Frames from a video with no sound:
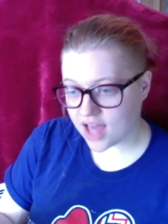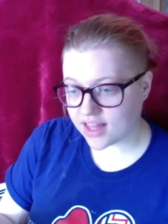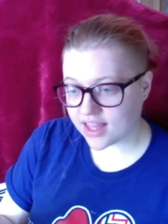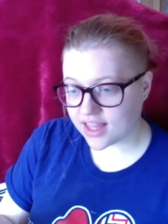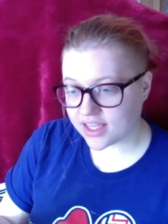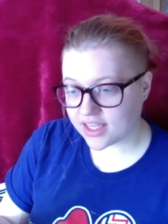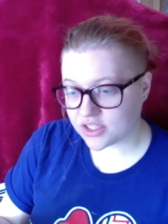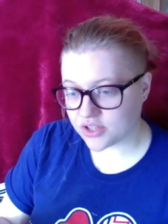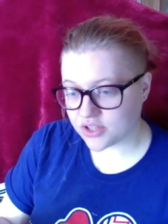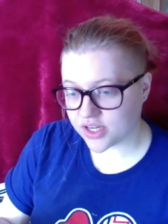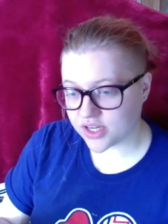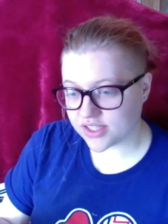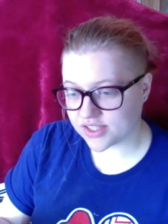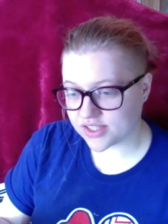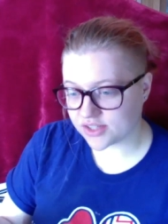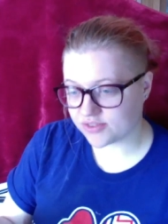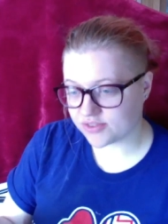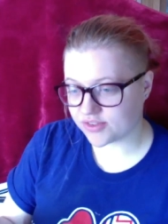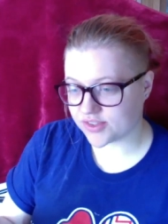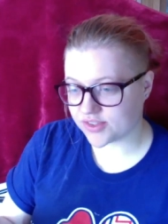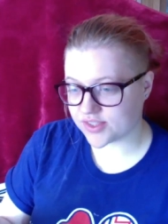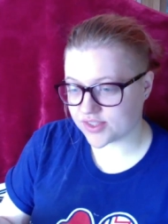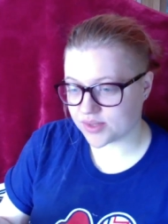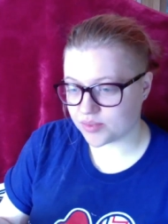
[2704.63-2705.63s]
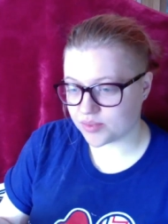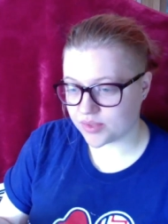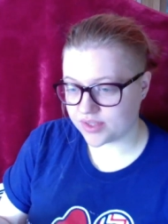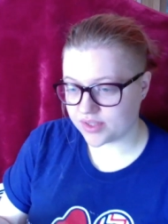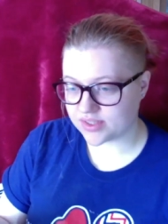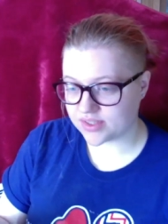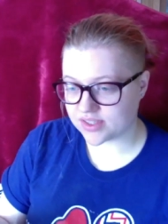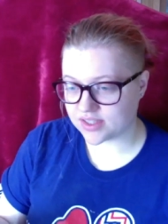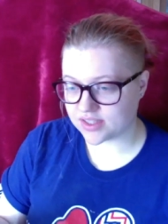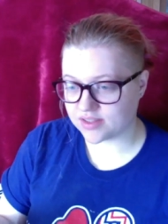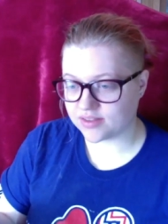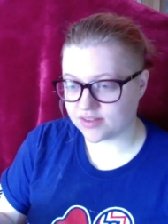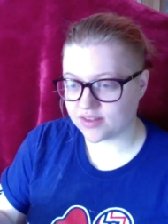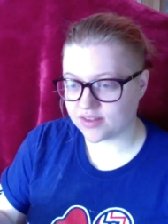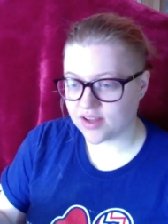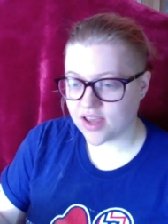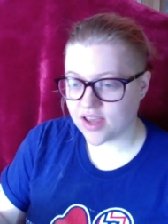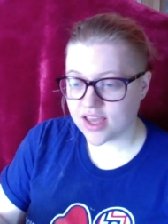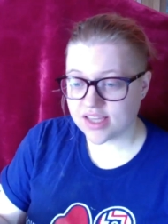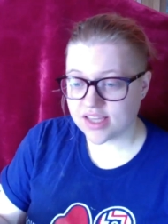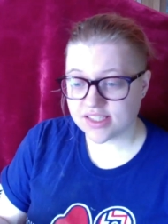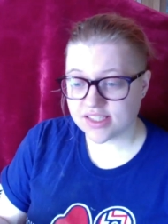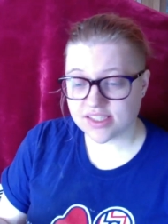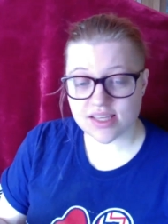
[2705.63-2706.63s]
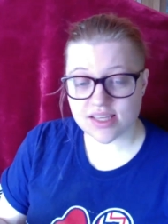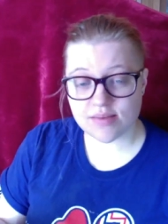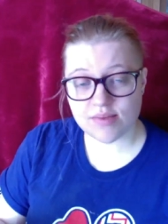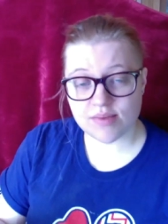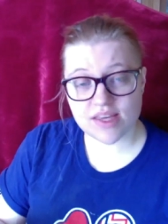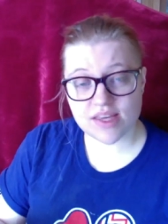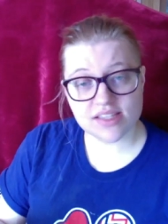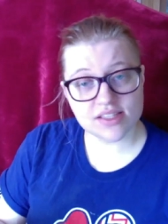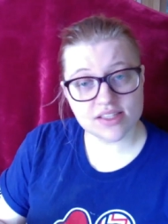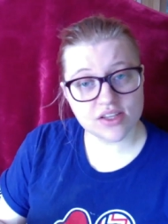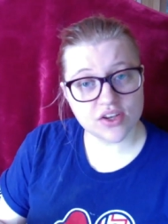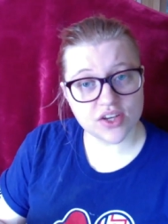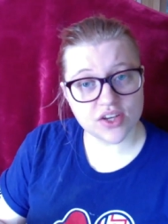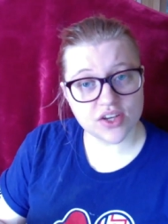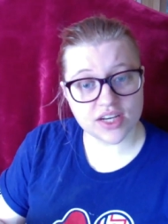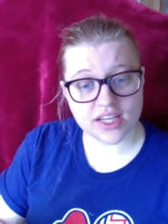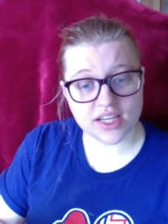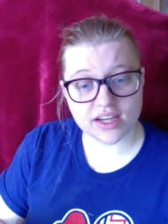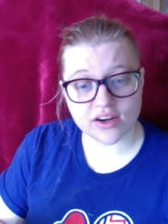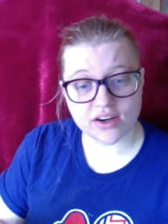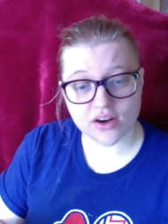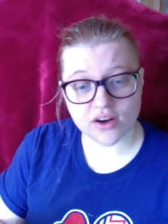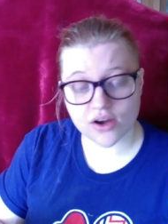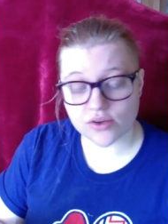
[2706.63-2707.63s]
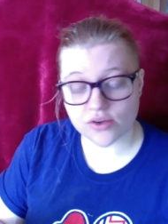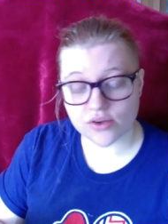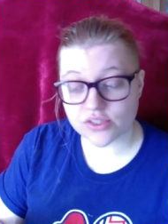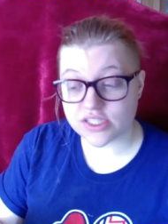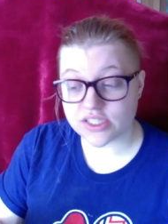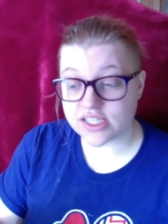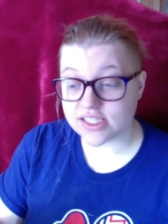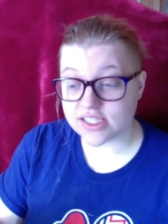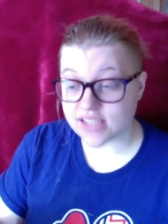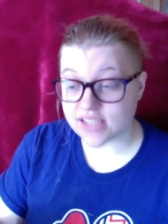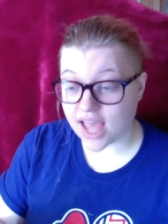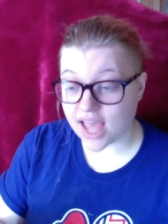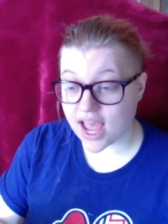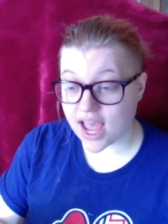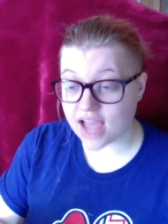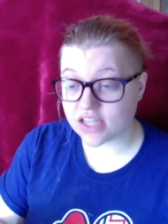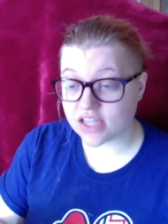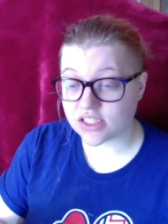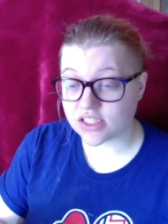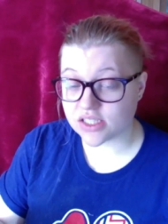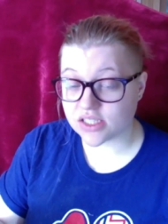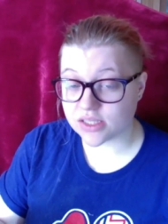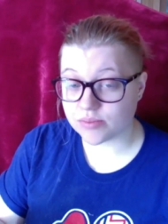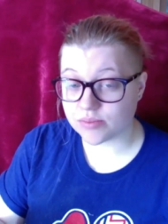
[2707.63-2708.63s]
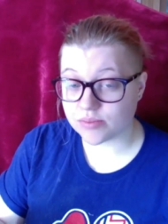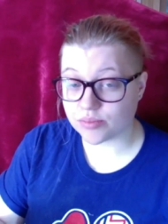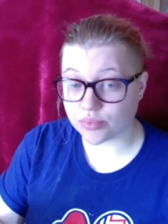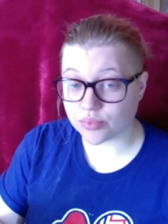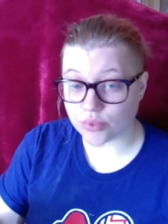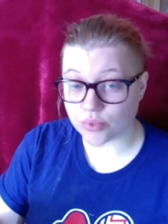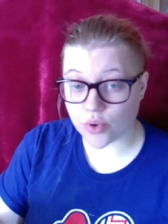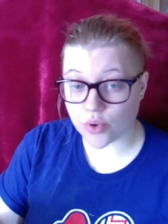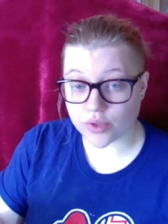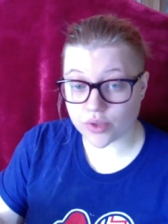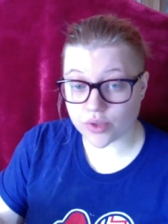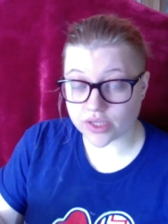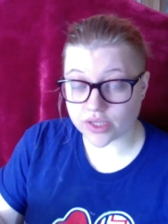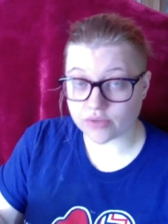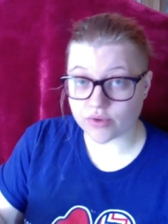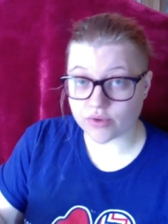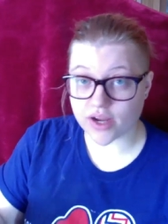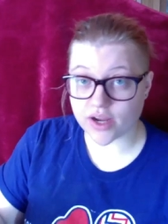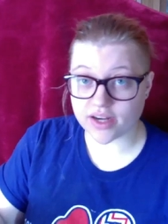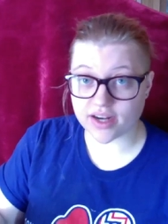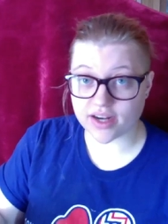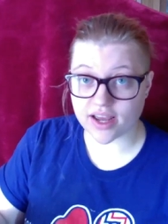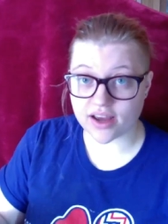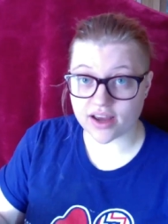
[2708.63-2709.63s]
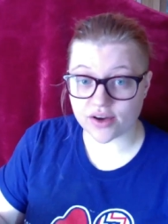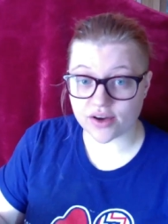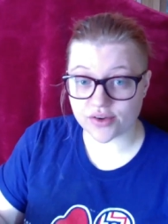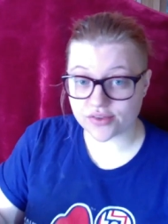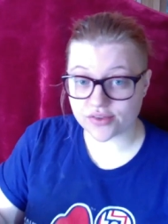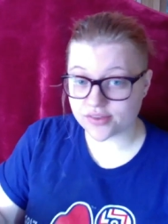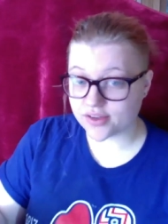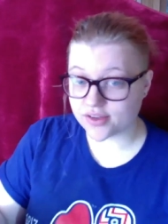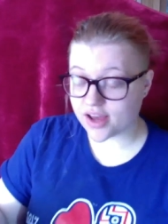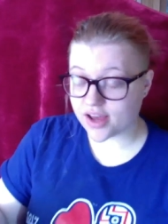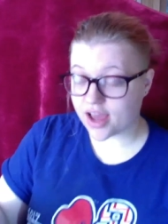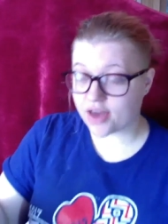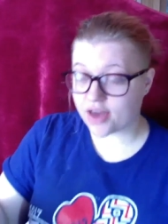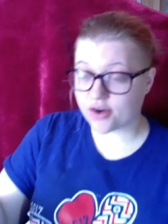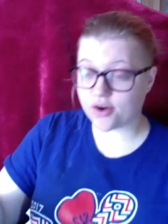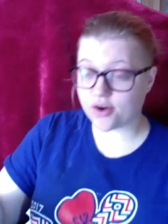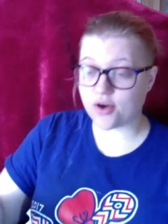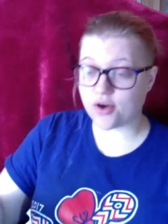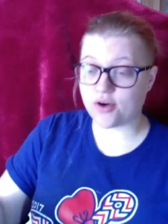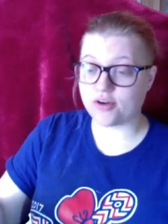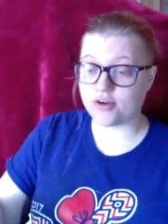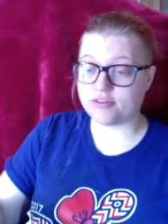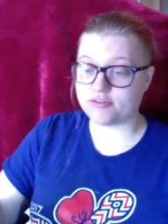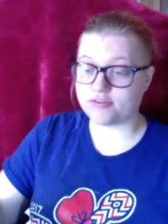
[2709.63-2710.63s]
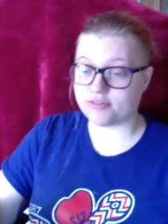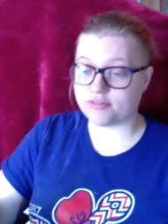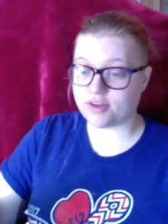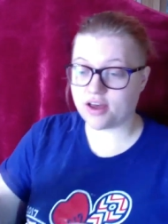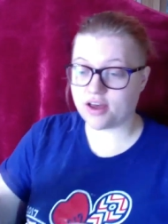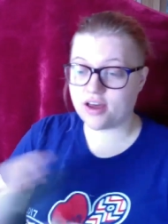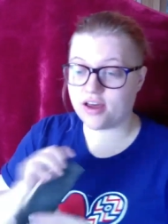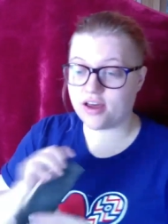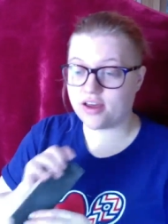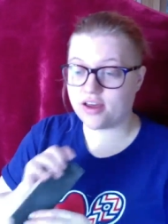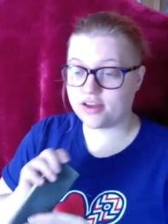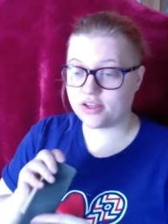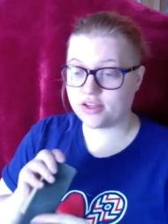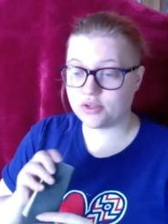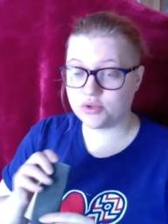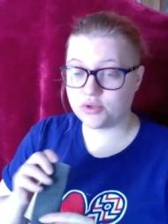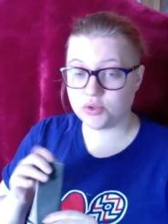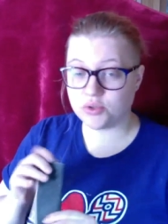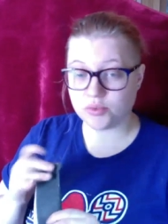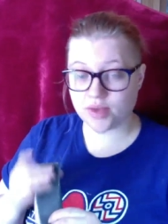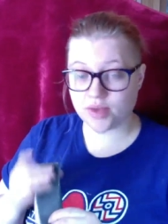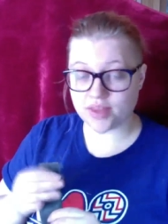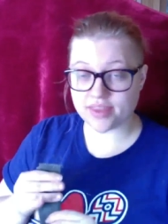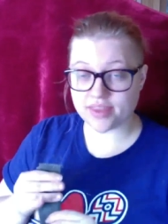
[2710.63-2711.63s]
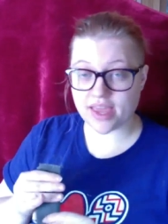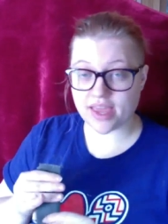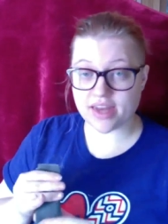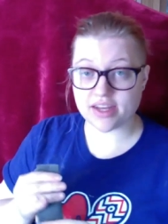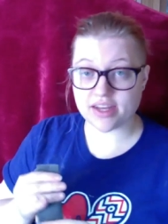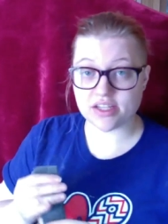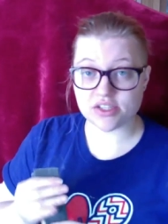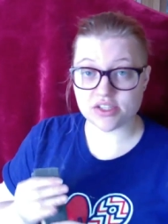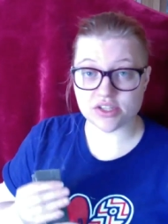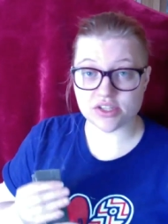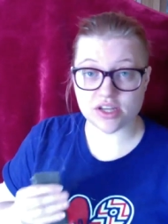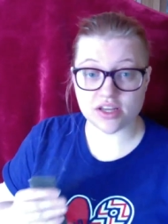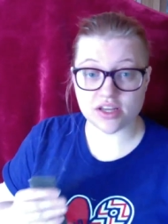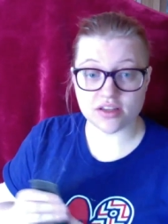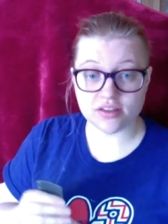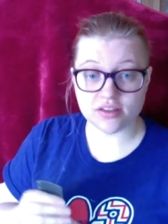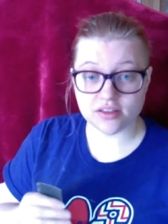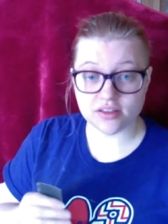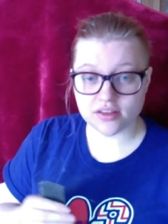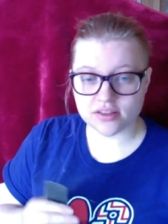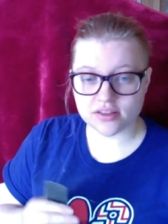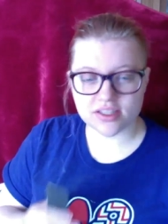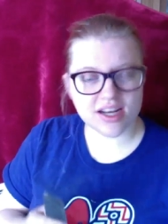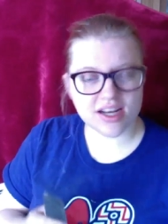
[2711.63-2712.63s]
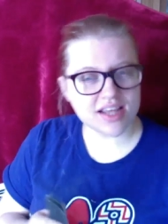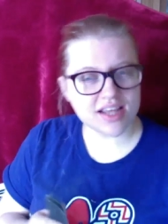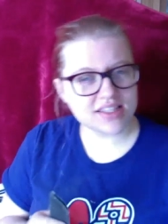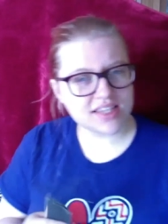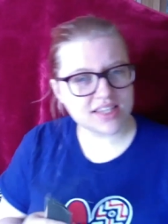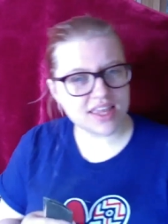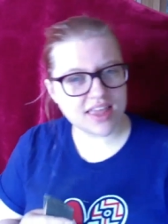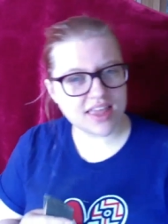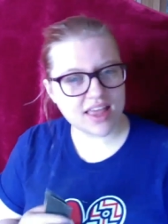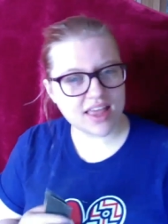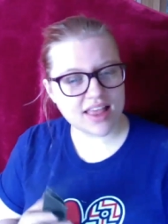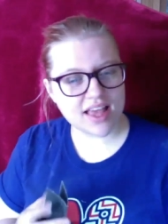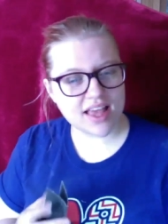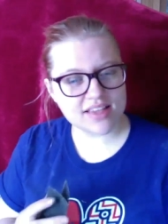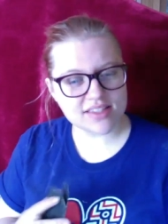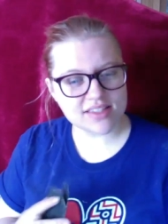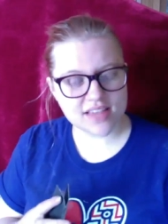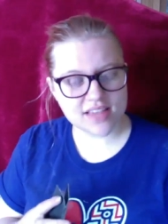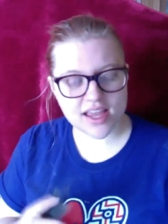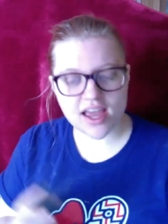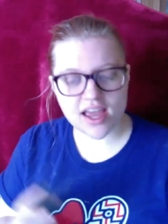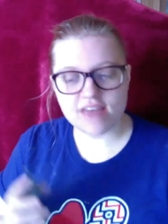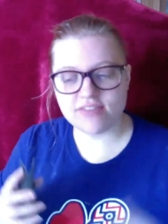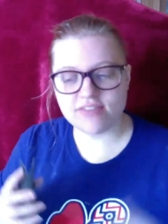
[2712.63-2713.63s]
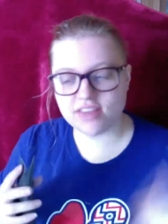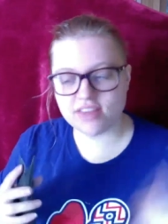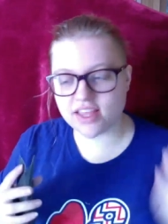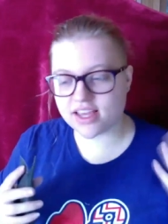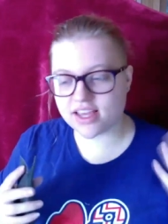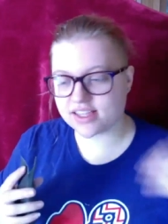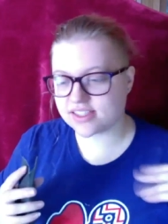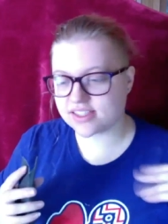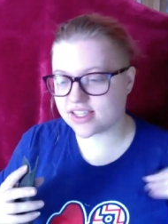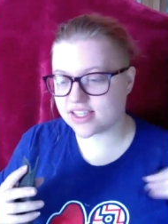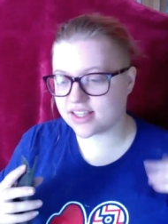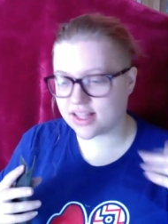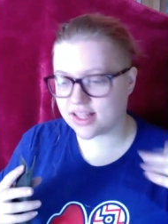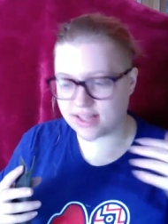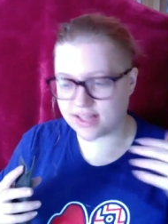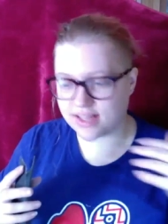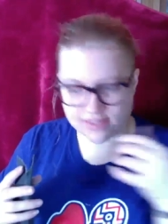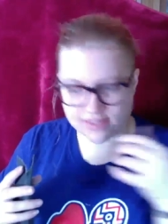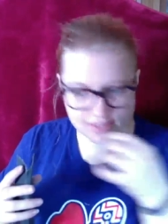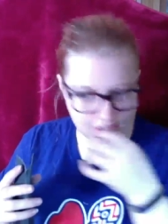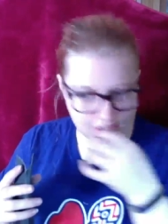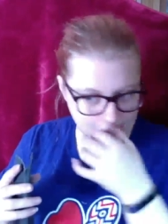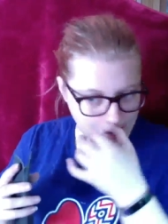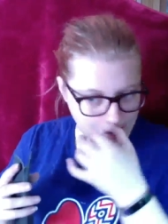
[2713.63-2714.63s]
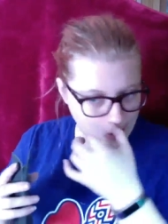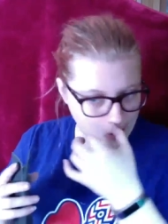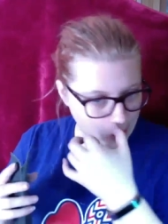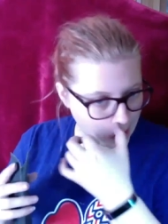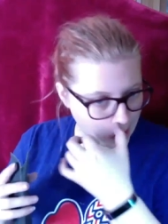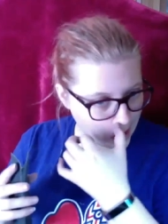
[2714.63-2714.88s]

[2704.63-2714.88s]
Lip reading: I like Tracer for some reason. Sim is a good hero. I don't know if you knew about that, Ninja. Did I say that last night? I feel like I said that last night.